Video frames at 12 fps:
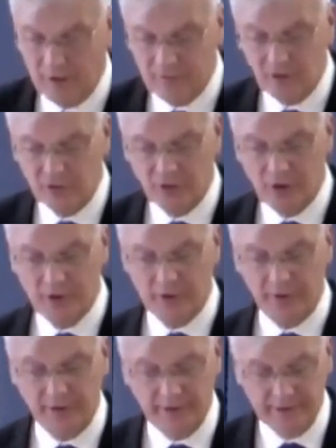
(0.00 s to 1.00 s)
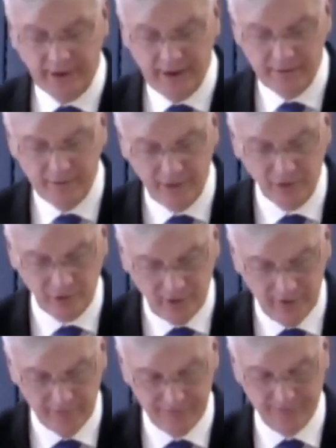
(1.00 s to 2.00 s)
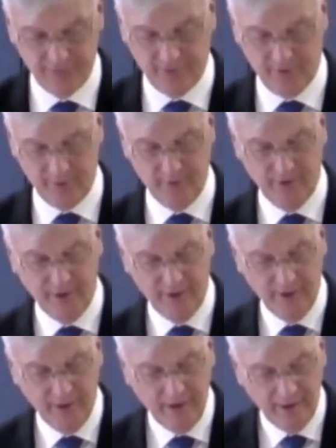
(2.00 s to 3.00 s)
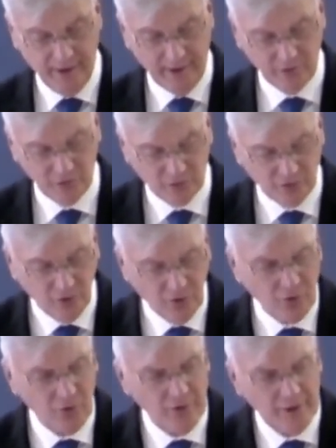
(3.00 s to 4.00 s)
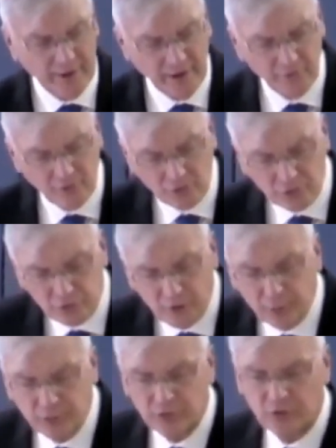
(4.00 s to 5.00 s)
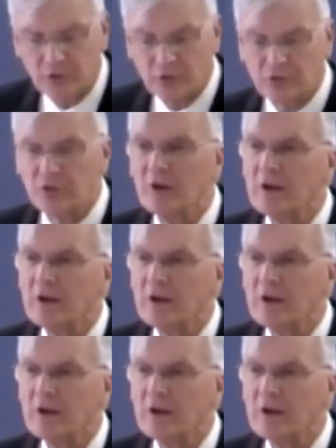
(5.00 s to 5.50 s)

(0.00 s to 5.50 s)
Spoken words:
heart, and he gave his life for them. And so in the scriptures, he